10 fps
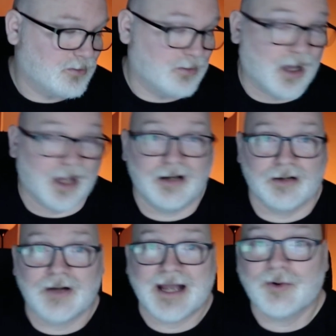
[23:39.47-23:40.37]
I don't
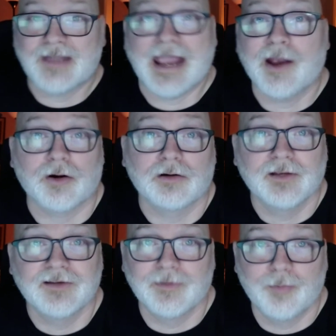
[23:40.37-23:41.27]
know. I don't care
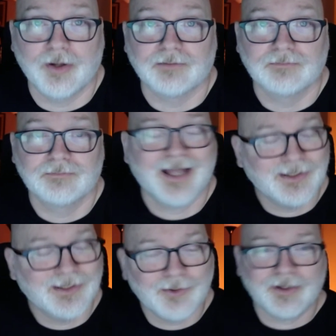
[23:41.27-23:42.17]
is the point. I
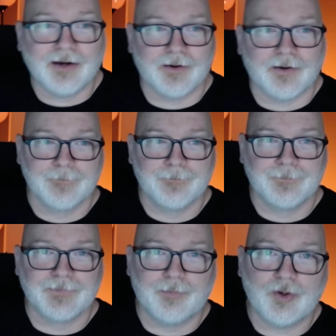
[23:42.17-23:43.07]
don't care.
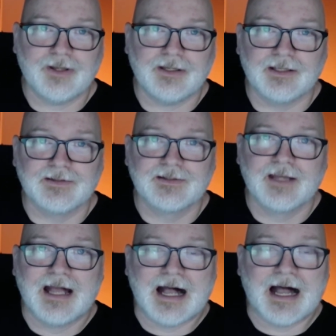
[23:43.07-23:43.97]
The point is
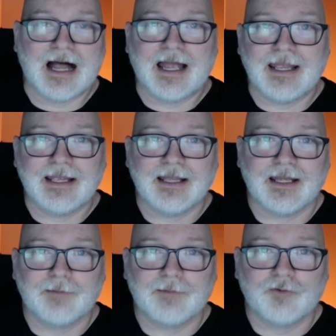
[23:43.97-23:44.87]
I
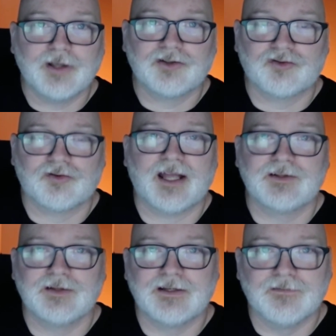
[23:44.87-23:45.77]
am going to try
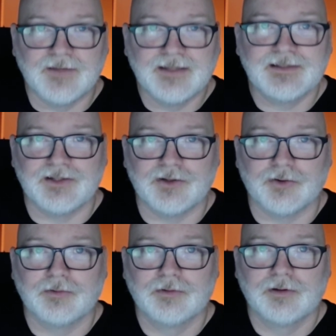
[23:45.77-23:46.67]
to convince
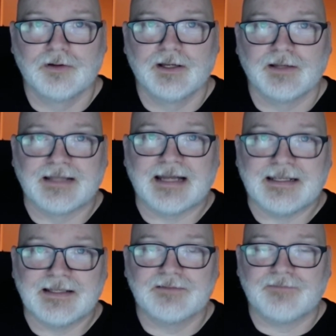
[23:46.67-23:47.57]
you that
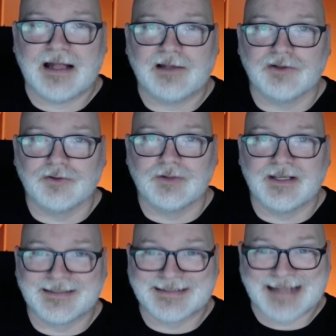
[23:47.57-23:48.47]
his value
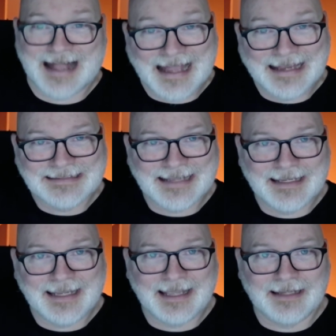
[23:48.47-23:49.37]
is as high as I
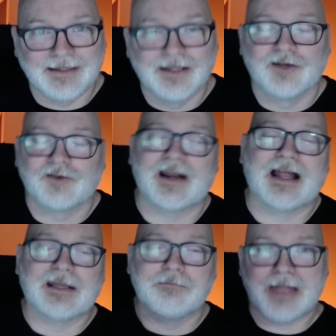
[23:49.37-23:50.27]
can so that I
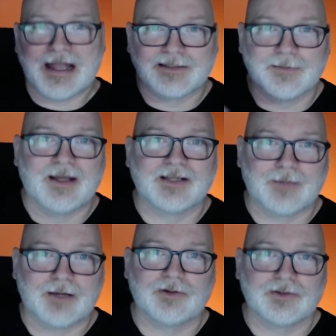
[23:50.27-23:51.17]
can maximize
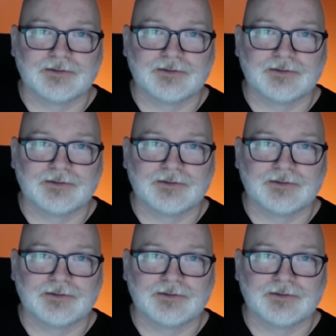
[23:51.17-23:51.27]
my return.